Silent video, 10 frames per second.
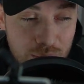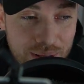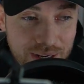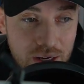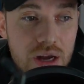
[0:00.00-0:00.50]
where I'm
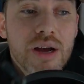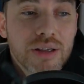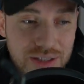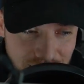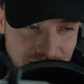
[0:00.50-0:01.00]
like,
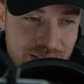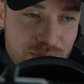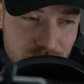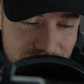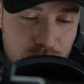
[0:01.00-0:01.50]
this
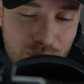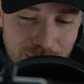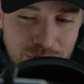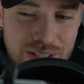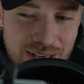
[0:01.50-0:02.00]
is what I
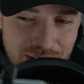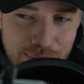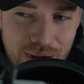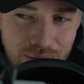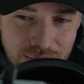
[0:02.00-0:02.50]
was thinking
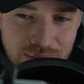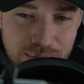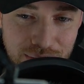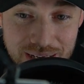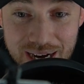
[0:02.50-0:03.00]
about,
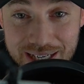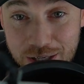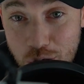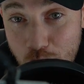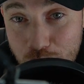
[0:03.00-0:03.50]
but yet I
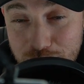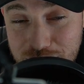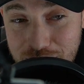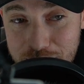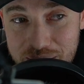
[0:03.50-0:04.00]
didn't know what it was
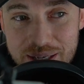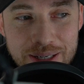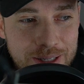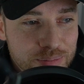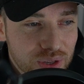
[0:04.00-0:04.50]
going to be.
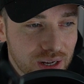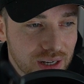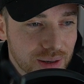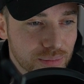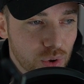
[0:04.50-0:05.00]

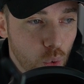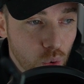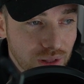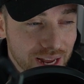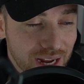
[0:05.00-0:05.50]

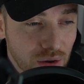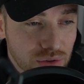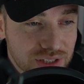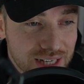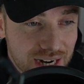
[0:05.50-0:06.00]
Or like I'll
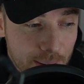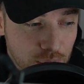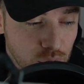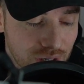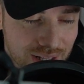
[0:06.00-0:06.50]
see an
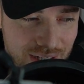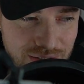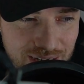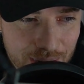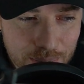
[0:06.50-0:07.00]
opportunity. Like I'll
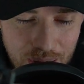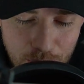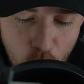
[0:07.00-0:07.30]
say, I'm